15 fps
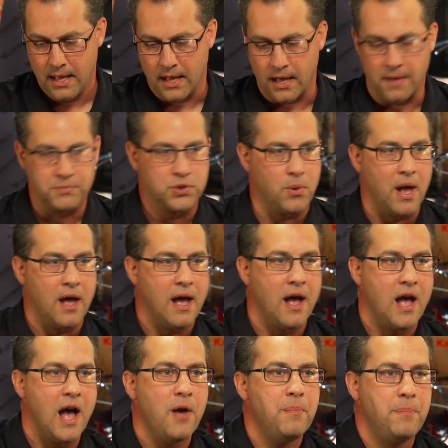Um, so
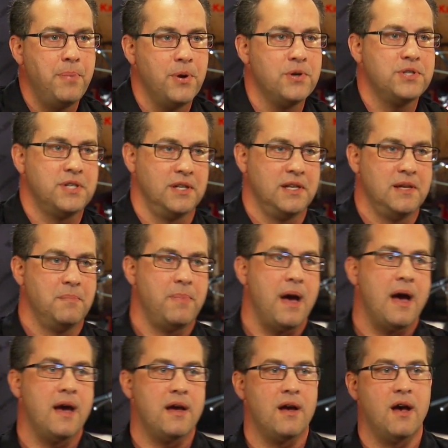I, will personally
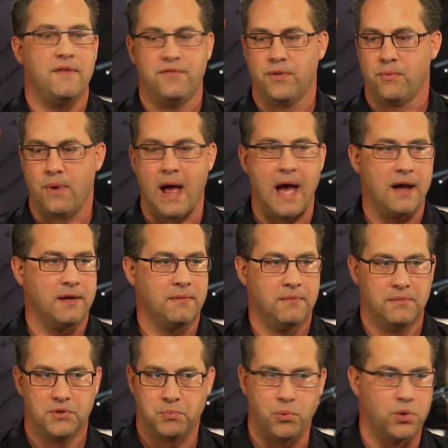buy off the rack
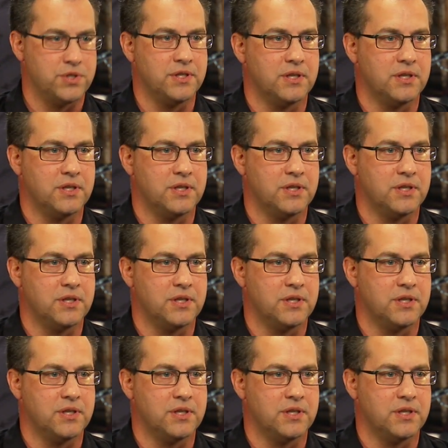Sports